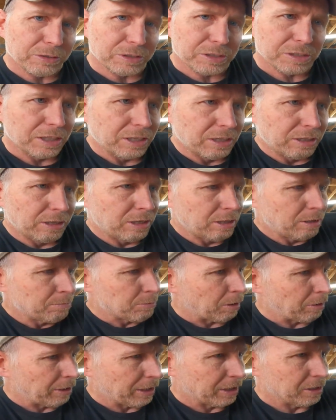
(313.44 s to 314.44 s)
but it was
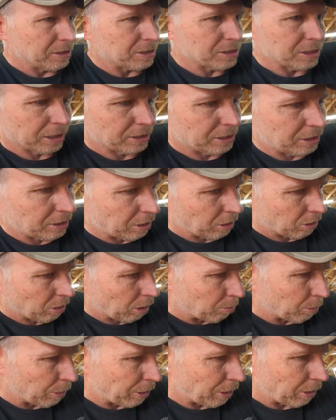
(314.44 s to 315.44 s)
probably getting sucked into the
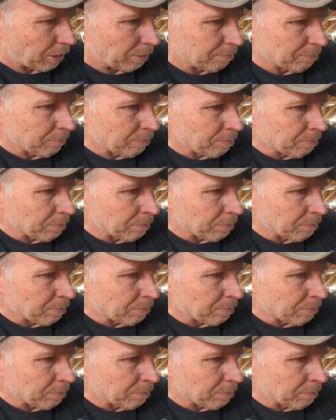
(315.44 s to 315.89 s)
carburetor.